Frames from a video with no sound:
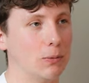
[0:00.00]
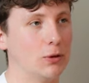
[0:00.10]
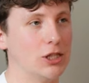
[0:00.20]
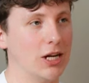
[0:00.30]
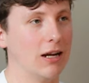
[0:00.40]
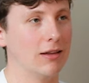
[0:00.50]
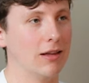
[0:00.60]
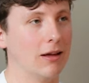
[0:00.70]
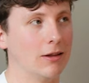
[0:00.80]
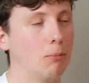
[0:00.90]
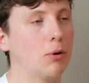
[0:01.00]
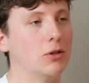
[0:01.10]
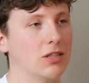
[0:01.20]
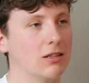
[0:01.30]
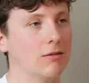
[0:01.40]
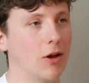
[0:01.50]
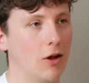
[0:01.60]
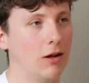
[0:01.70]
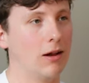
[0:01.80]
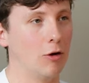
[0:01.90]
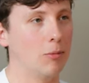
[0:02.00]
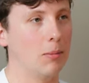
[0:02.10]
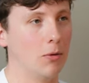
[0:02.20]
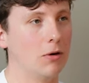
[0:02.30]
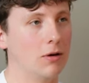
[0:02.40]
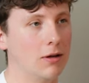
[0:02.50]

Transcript: to appreciate the process of learning a little bit more.